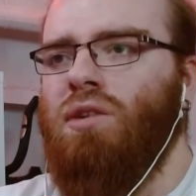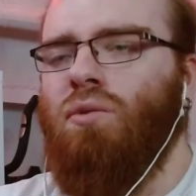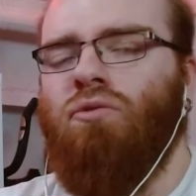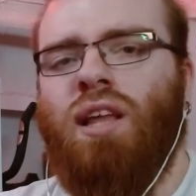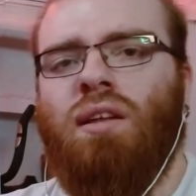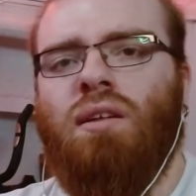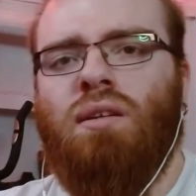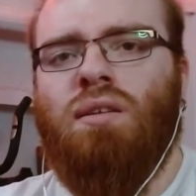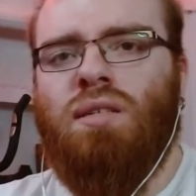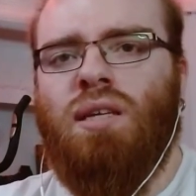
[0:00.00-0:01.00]
she would rather
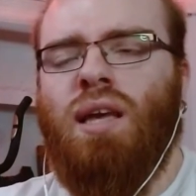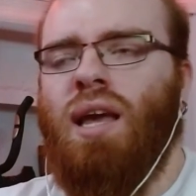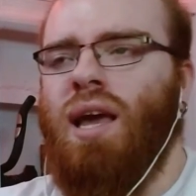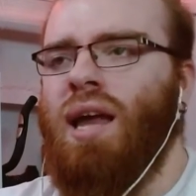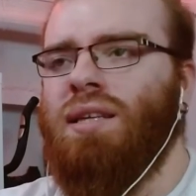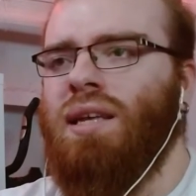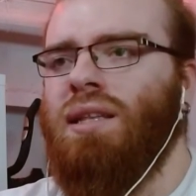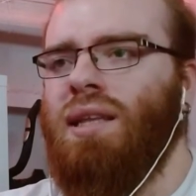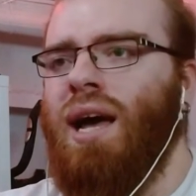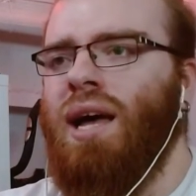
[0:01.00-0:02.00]
see her
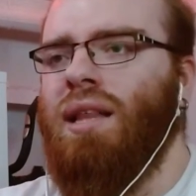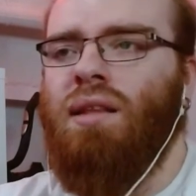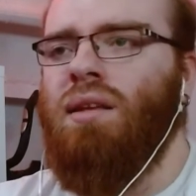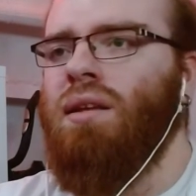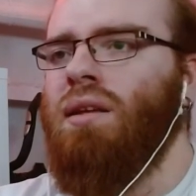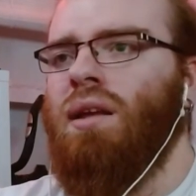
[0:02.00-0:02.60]
son dead.